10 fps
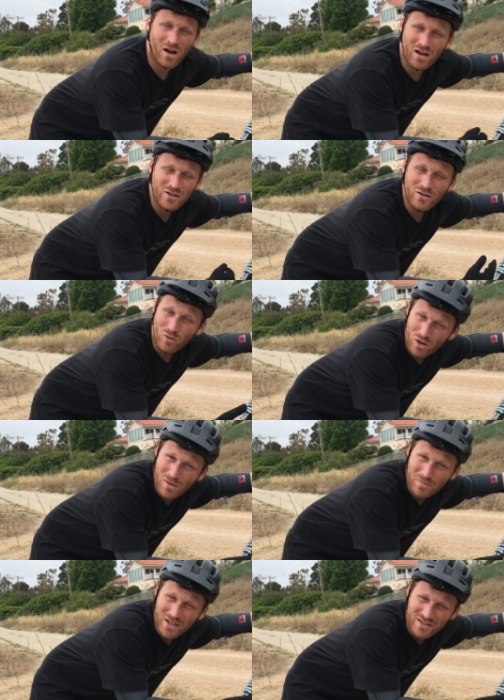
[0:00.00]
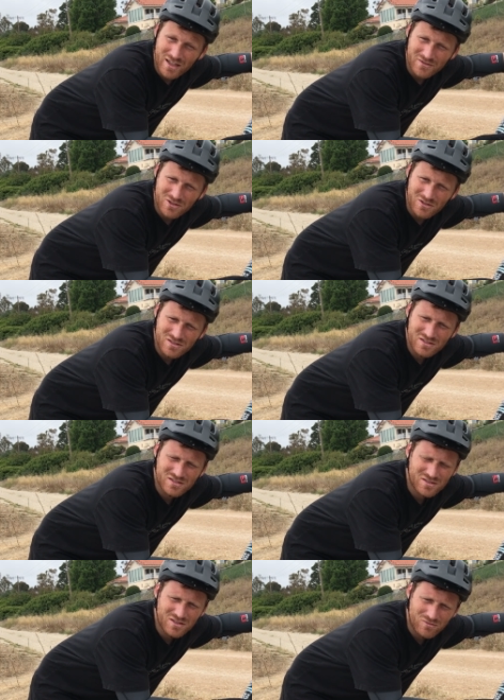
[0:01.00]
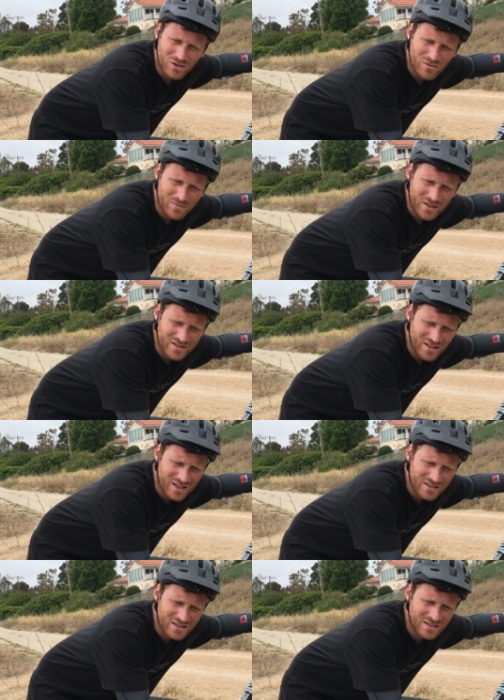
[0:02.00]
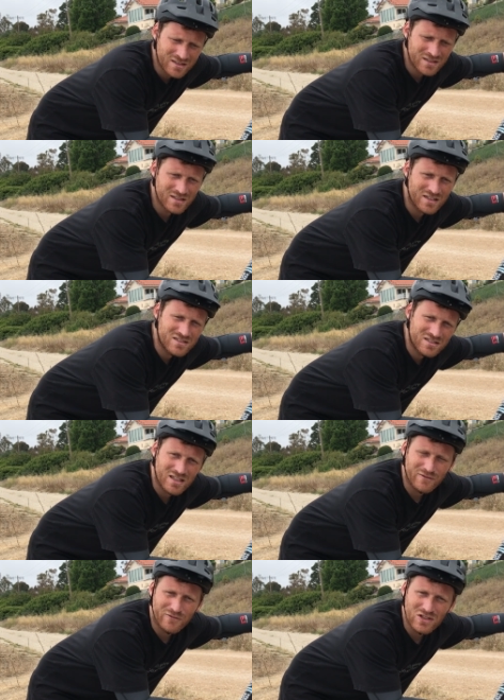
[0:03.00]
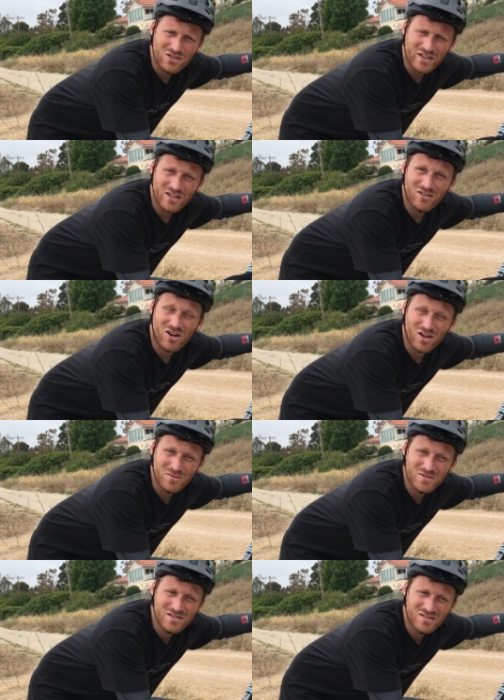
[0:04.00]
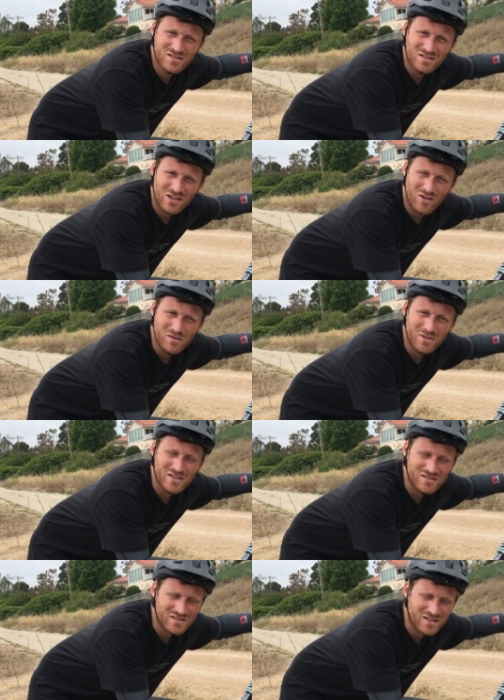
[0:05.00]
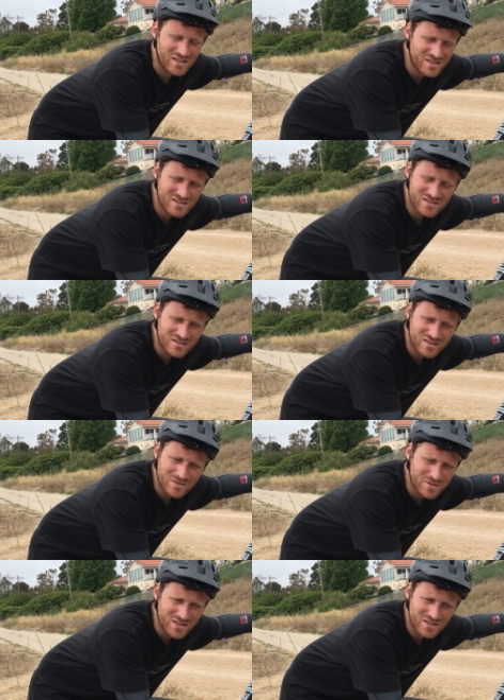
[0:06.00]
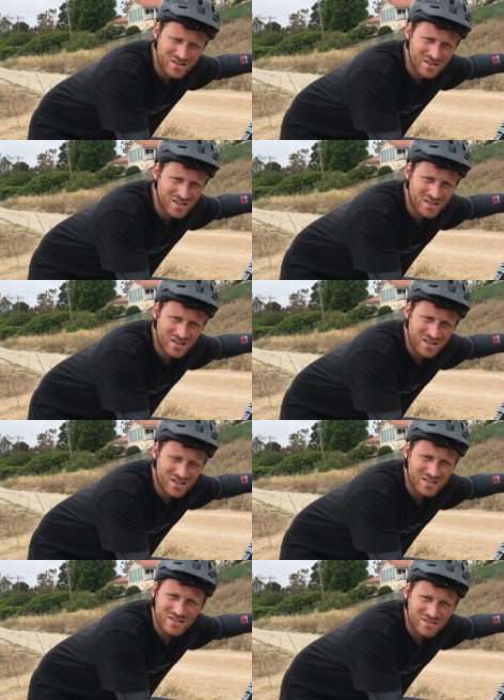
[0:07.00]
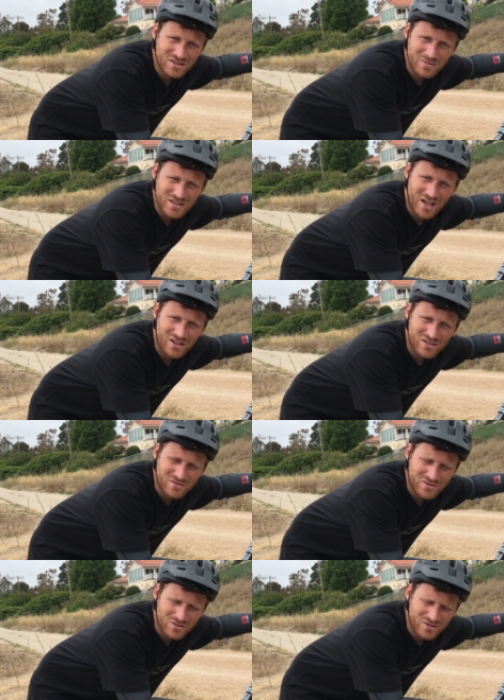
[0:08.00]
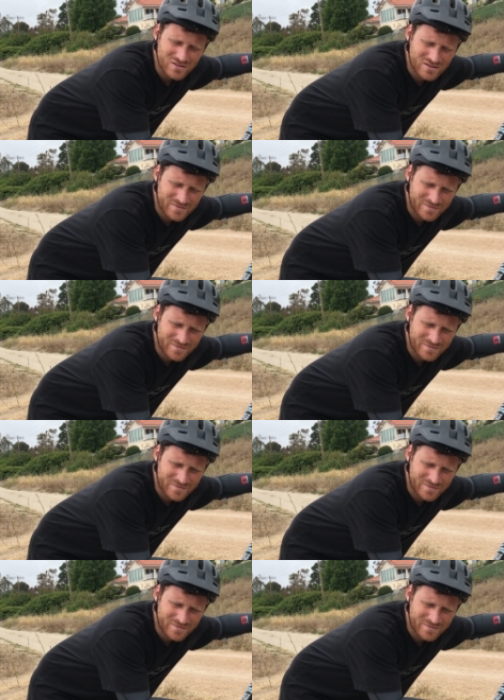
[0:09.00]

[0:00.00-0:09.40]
You can warm up like that, of course. It's good to warm up like that and just get a feel, get your arms going, because it is still going to be tiring, of course.